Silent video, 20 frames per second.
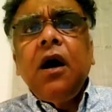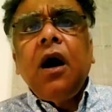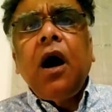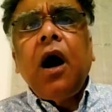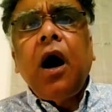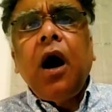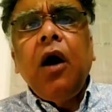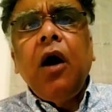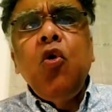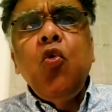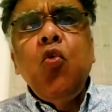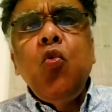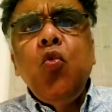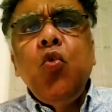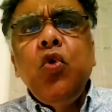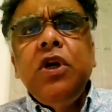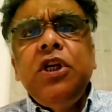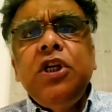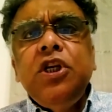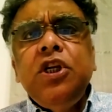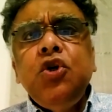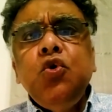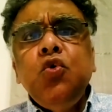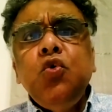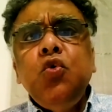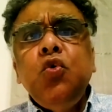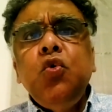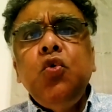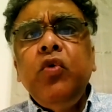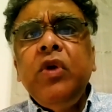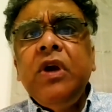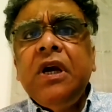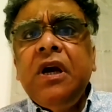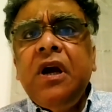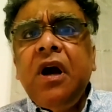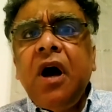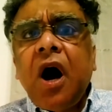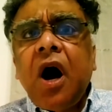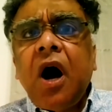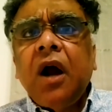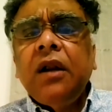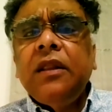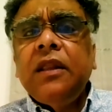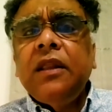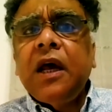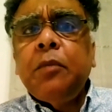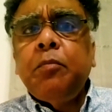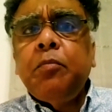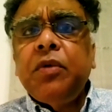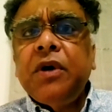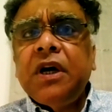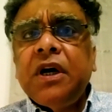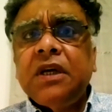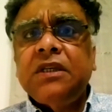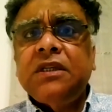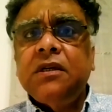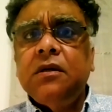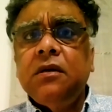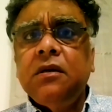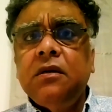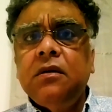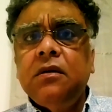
how would you regard that person?